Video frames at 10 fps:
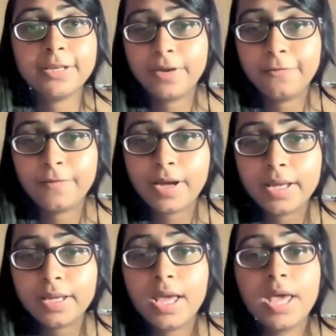Verify.
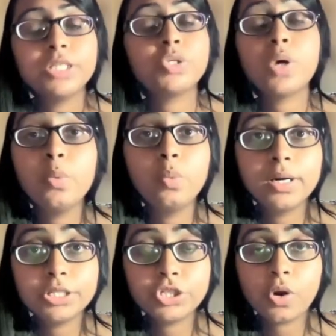So I
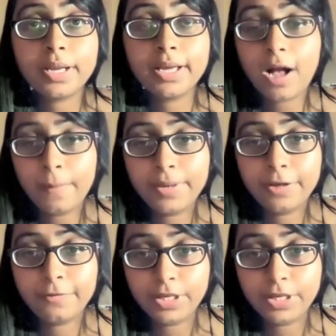worked on a couple of